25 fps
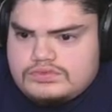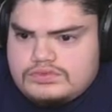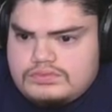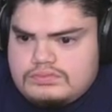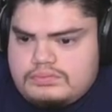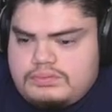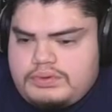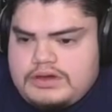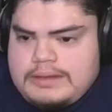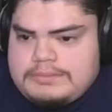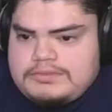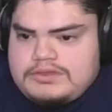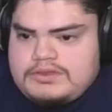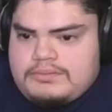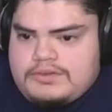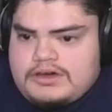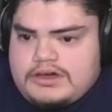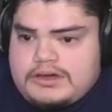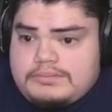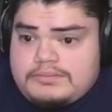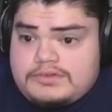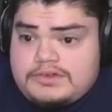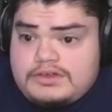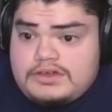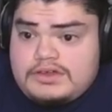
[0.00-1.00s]
Popped him
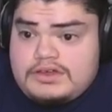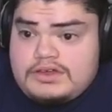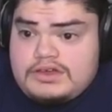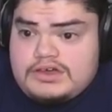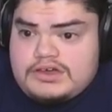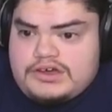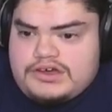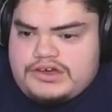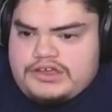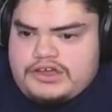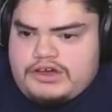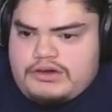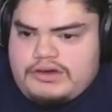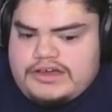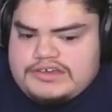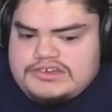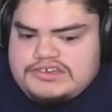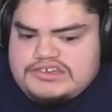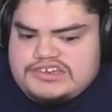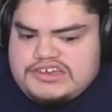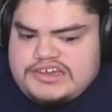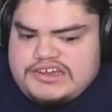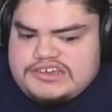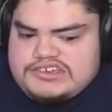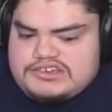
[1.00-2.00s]
up. Cano has a
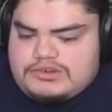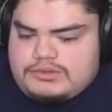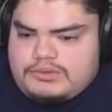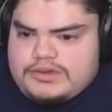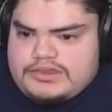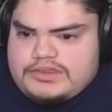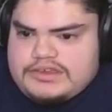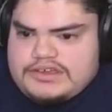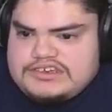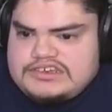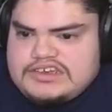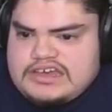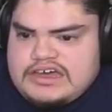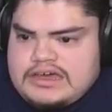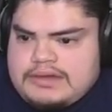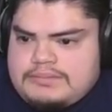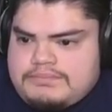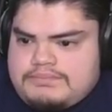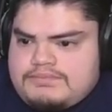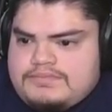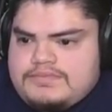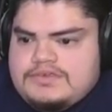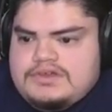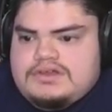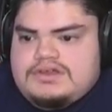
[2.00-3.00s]
chance to win this game.
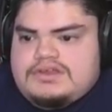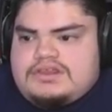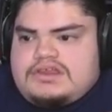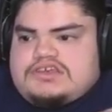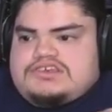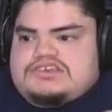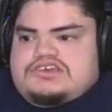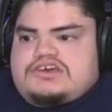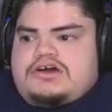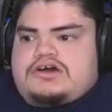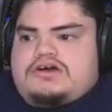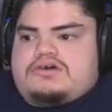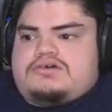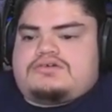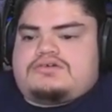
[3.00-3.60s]
Let's go.